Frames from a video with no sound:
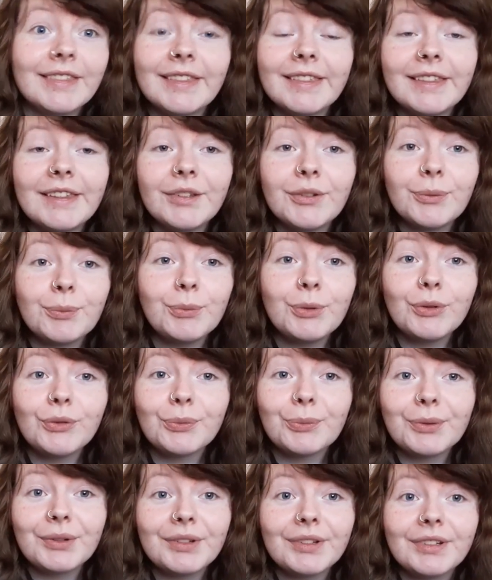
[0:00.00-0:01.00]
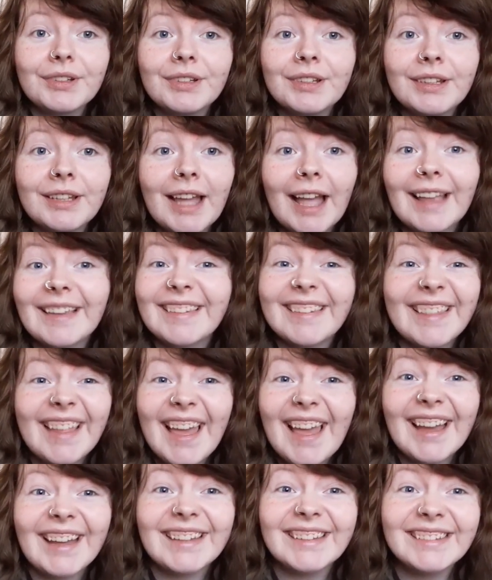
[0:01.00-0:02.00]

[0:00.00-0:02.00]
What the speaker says: This movement has that.